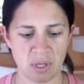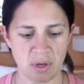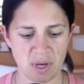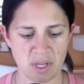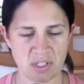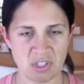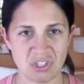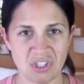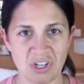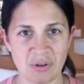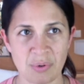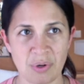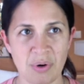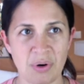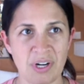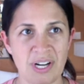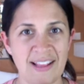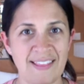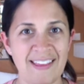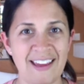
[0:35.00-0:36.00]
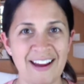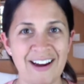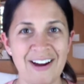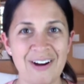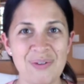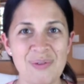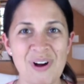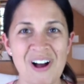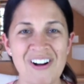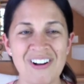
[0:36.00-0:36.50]
Go ahead and start recording
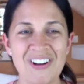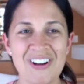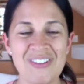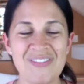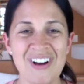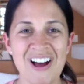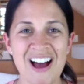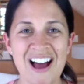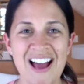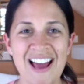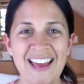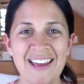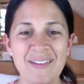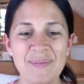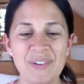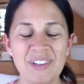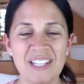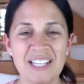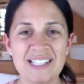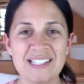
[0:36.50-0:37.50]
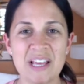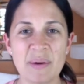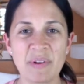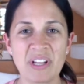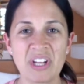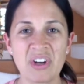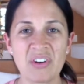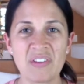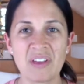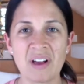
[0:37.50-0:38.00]
there. Welcome. Hi. Please let me
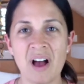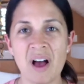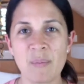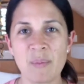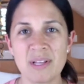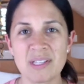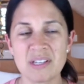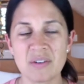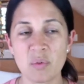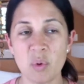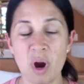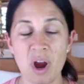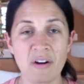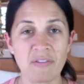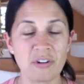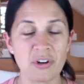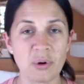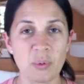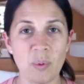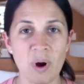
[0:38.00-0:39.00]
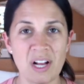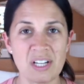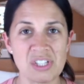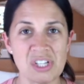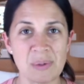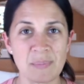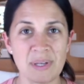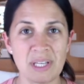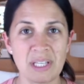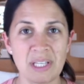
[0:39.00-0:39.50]
know in the comments of wherever you're
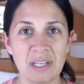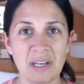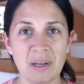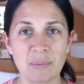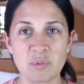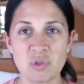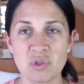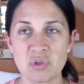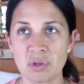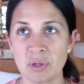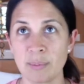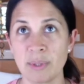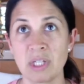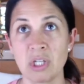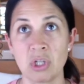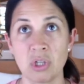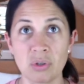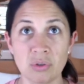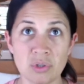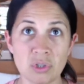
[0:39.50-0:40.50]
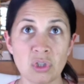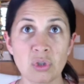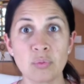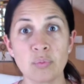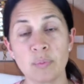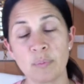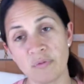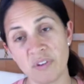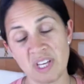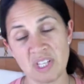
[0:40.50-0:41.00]
watching me. I'm streaming to
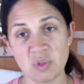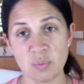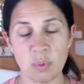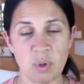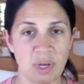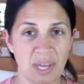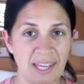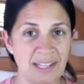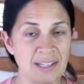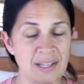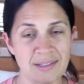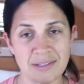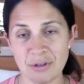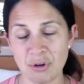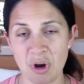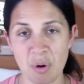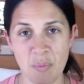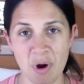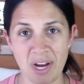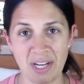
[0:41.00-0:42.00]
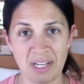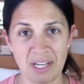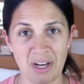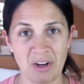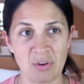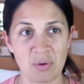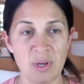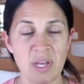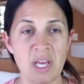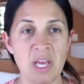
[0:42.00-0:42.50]
YouTube, Facebook, and Instagram right
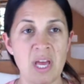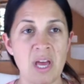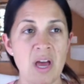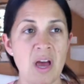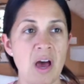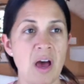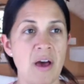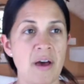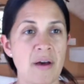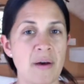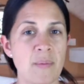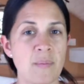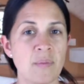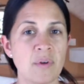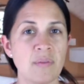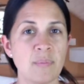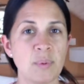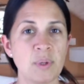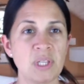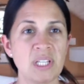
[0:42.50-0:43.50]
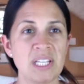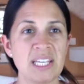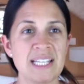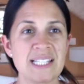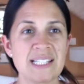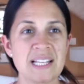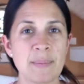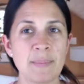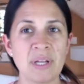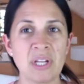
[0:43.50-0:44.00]
now. Um,
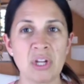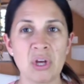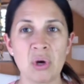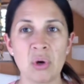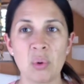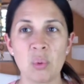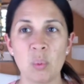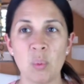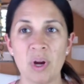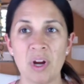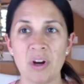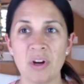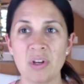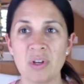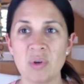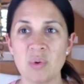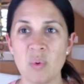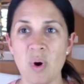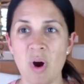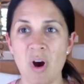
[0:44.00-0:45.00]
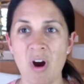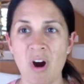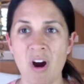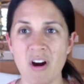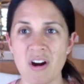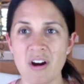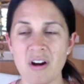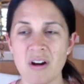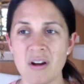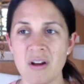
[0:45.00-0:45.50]
please let me know where you
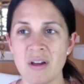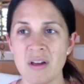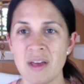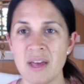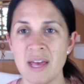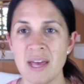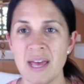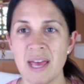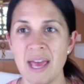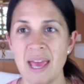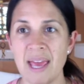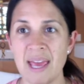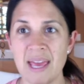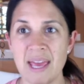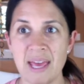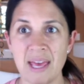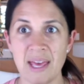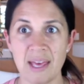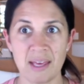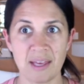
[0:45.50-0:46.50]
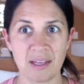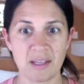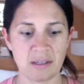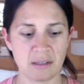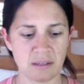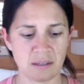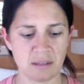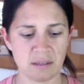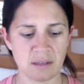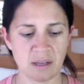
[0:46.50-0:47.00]
are.
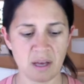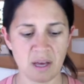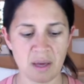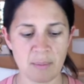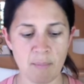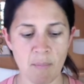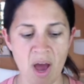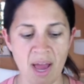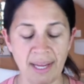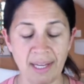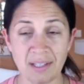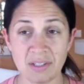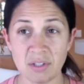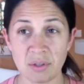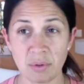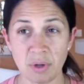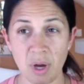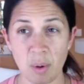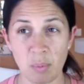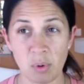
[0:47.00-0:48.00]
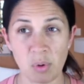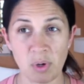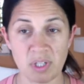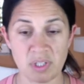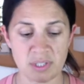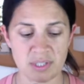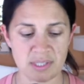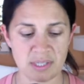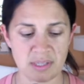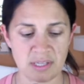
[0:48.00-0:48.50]
And I might do a couple
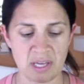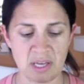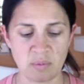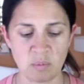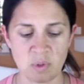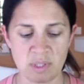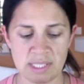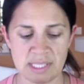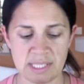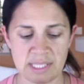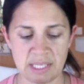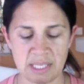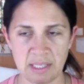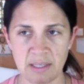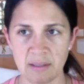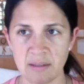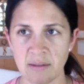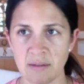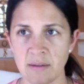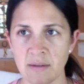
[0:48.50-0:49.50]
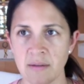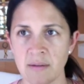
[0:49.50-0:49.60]
questions at the end. We'll see.